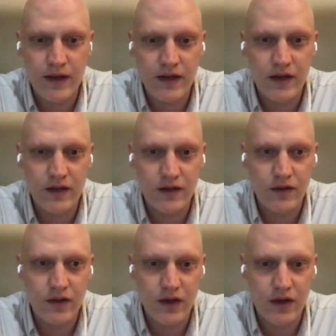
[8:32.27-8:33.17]
in
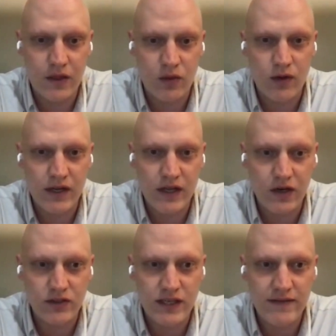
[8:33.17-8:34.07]
the 3
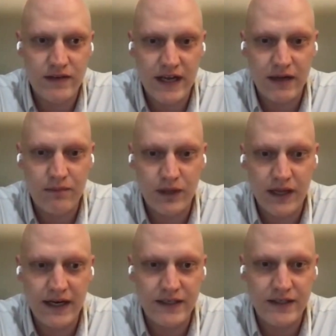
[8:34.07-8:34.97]
years they've taken
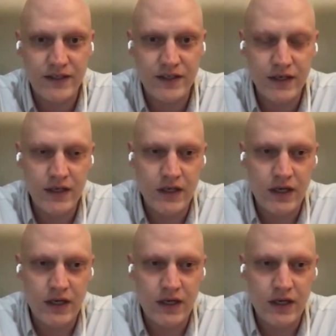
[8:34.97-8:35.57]
place.